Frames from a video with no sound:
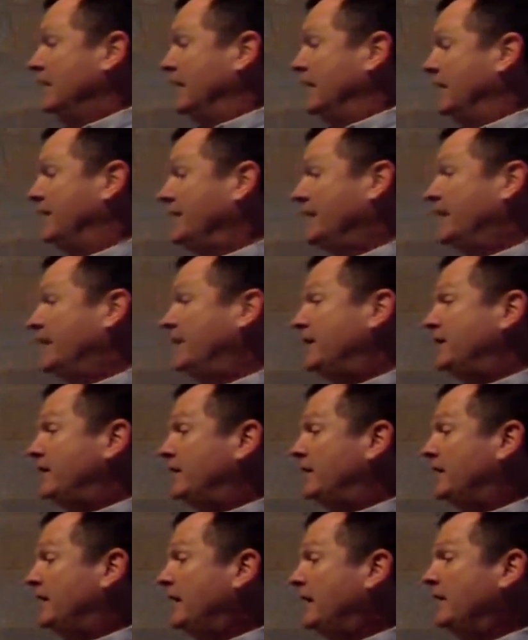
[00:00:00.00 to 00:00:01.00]
And then
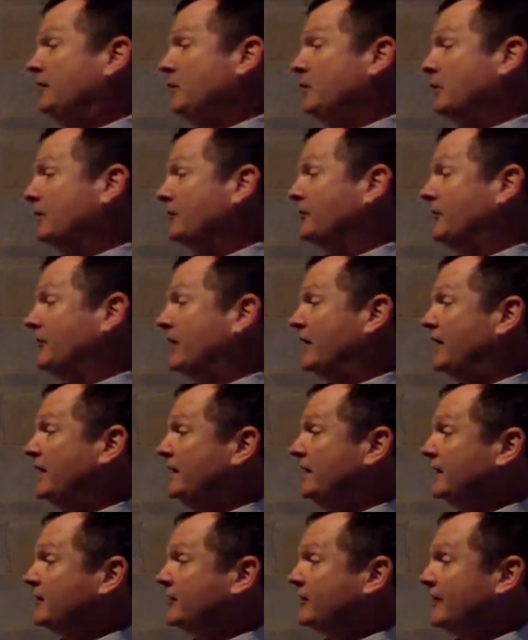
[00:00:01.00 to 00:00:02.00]
everyone's
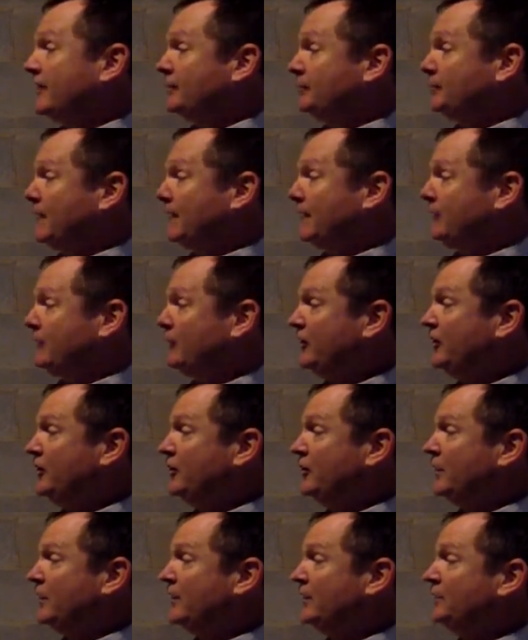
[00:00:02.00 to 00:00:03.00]
done except
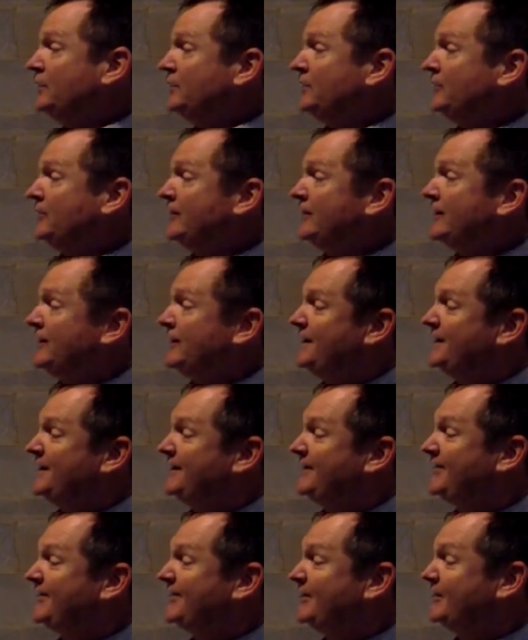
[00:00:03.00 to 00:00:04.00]
P2. We said
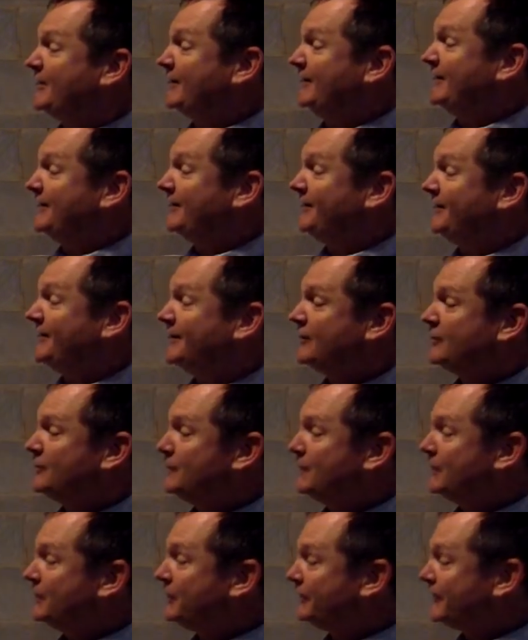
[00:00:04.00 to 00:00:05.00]
it still needs 6
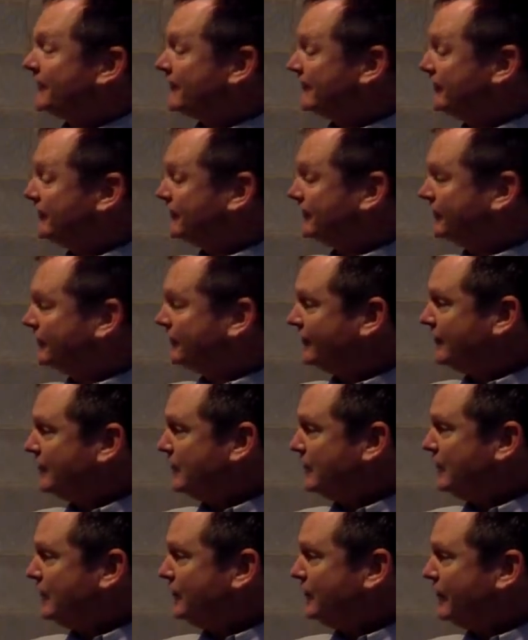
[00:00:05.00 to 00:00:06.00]
milliseconds of
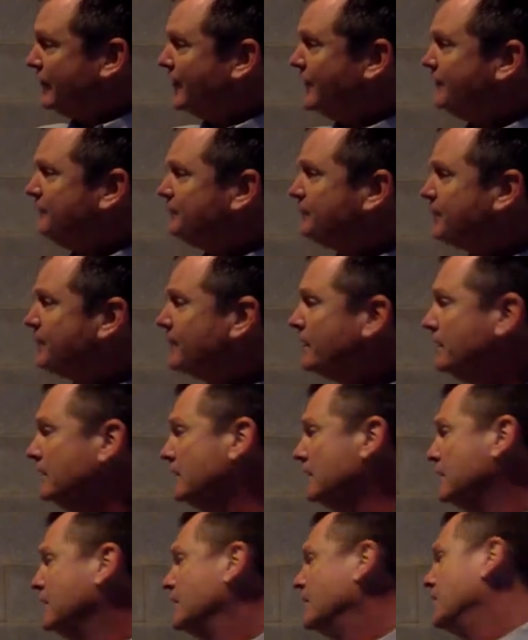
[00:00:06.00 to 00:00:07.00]
CPU time.
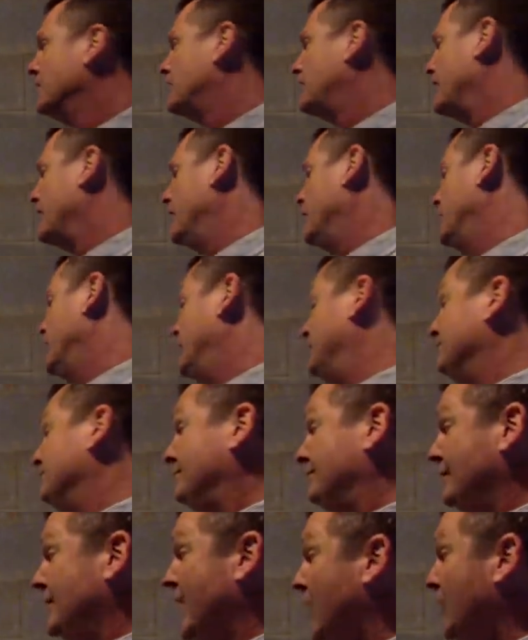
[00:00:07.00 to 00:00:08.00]
So,
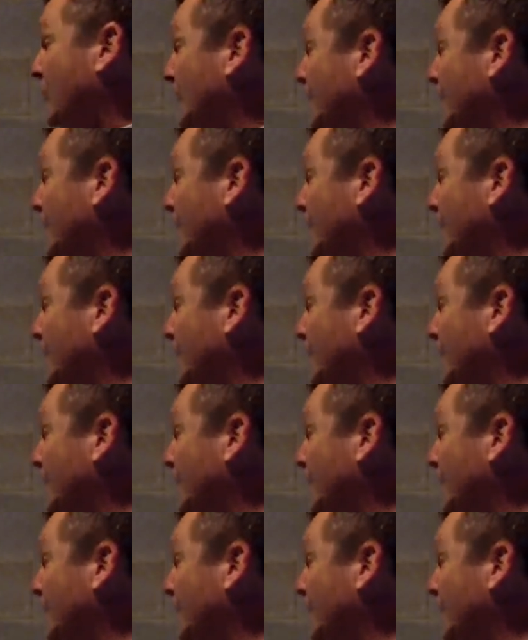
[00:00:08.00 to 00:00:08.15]
and no